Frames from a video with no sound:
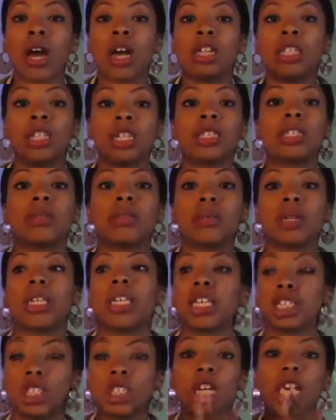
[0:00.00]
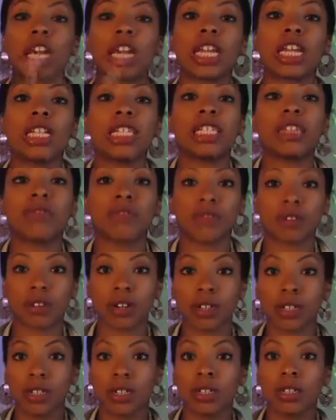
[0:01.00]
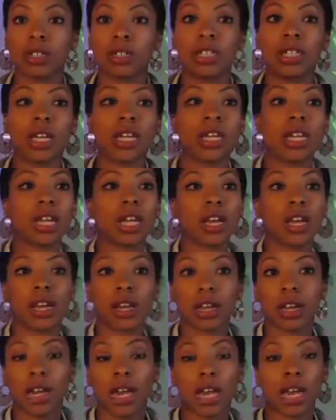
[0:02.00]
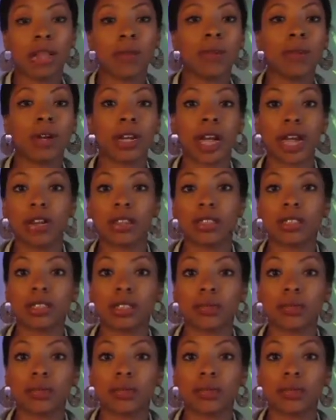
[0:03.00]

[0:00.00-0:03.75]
doesn't mean that you're any different than anyone else.